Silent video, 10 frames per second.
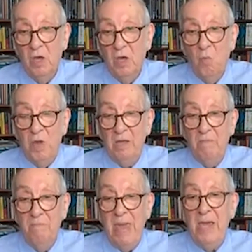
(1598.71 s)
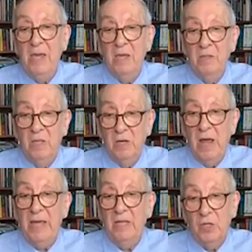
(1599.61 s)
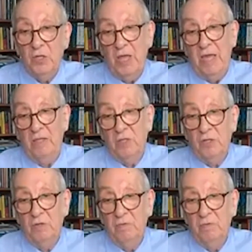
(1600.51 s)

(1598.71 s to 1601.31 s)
we can make in the United States,